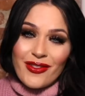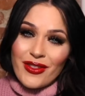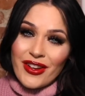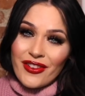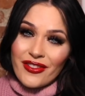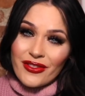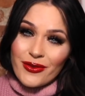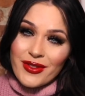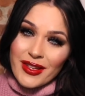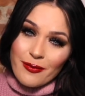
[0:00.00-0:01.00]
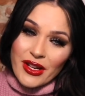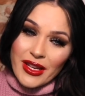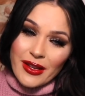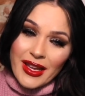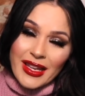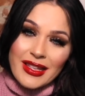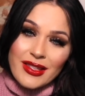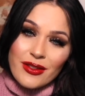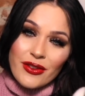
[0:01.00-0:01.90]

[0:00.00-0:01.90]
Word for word: so they're losing money I guess